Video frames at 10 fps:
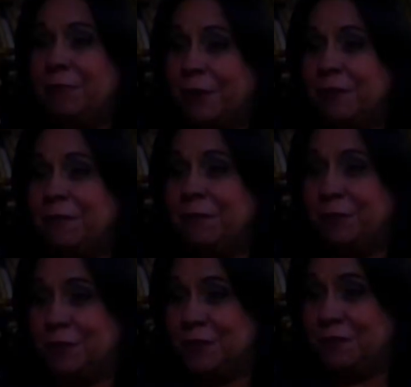very
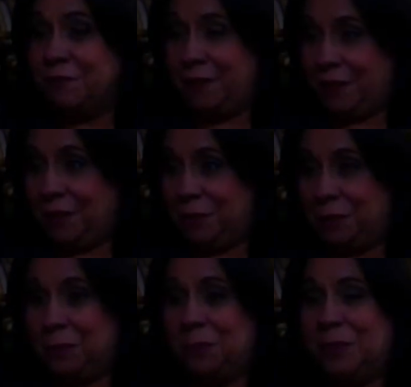first venue
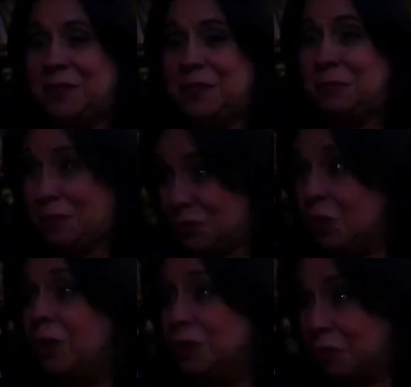was the
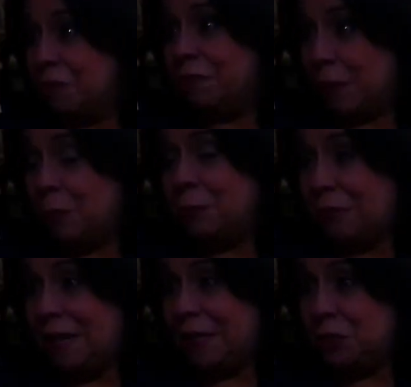result of our
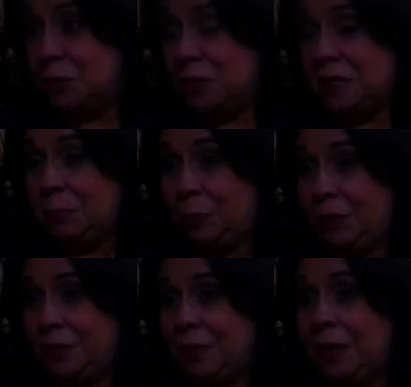relationship
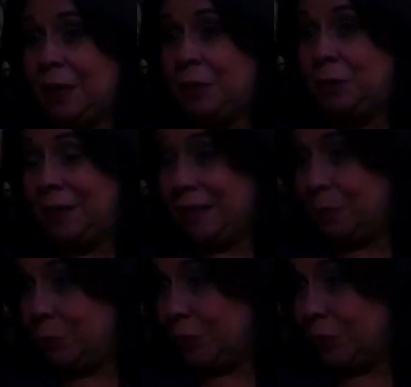with united